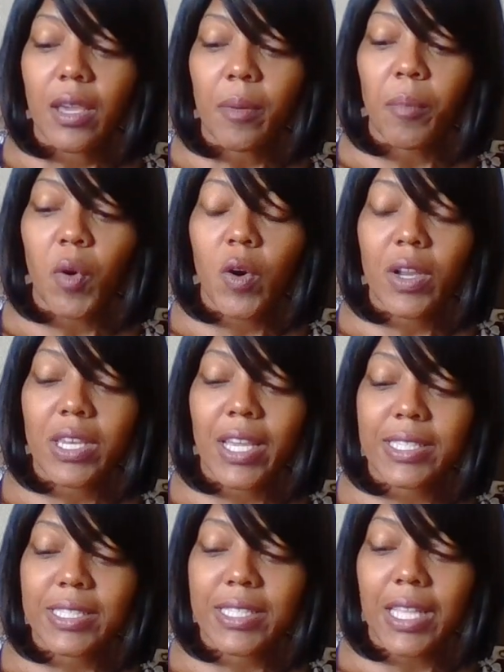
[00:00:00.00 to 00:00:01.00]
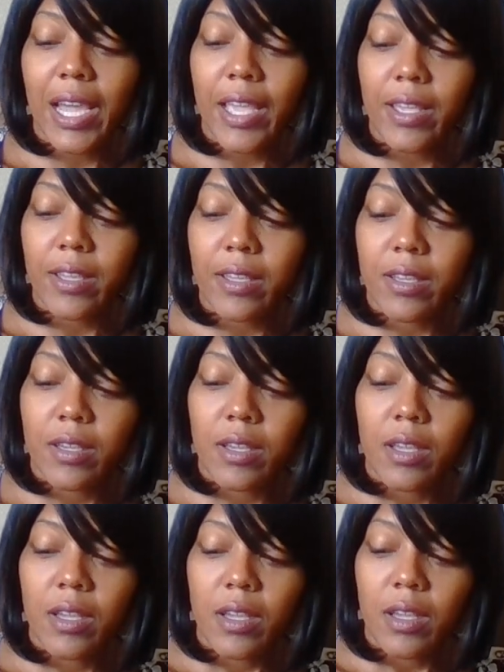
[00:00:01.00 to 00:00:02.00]
more or less like,
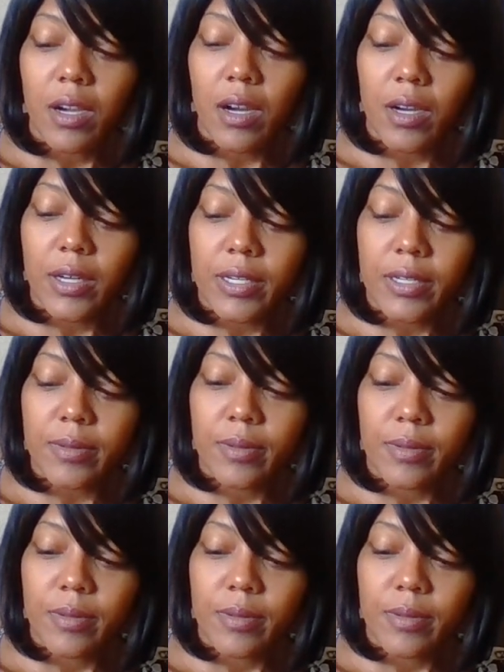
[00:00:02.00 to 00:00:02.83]
hold